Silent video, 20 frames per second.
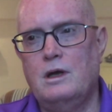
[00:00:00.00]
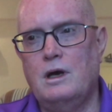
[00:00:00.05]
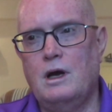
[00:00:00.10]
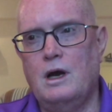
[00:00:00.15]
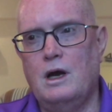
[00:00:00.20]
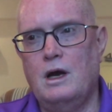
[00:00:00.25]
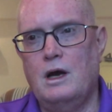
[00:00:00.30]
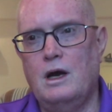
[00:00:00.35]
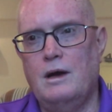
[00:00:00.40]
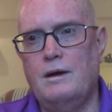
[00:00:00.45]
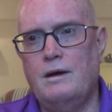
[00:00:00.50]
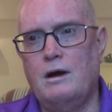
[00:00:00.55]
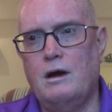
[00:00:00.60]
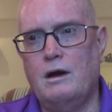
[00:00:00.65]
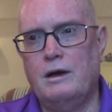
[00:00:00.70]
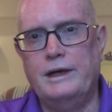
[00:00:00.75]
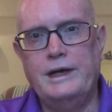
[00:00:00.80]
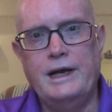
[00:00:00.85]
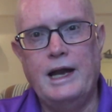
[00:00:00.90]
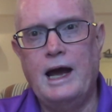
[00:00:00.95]

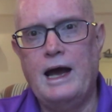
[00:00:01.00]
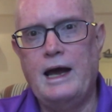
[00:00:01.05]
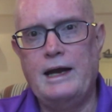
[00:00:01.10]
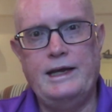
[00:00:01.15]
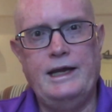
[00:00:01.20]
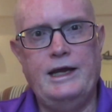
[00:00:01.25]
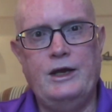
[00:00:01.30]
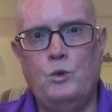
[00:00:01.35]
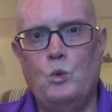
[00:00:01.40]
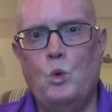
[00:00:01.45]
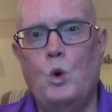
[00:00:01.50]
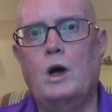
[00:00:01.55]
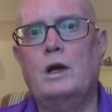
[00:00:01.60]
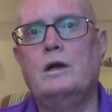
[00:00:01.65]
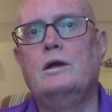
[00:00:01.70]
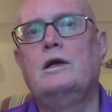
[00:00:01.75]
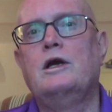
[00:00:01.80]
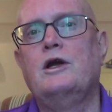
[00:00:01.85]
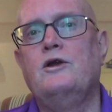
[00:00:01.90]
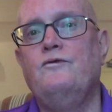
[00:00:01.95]
are not in
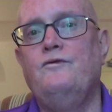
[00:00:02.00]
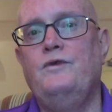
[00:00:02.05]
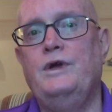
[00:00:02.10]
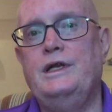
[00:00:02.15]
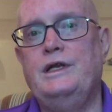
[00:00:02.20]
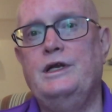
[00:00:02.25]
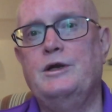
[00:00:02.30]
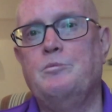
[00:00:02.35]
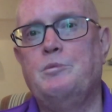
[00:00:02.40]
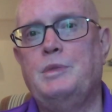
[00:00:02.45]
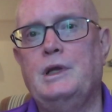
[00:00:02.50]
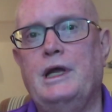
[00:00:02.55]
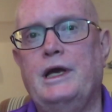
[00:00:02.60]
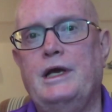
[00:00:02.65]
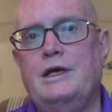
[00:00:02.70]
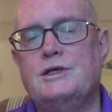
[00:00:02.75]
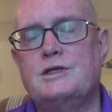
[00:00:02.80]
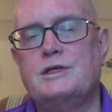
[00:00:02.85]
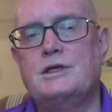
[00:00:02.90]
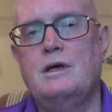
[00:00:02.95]
one convenient
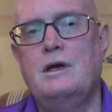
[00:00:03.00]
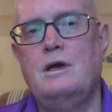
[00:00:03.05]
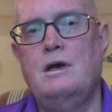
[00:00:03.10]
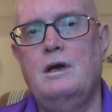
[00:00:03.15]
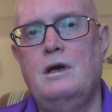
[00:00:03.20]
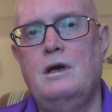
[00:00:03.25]
place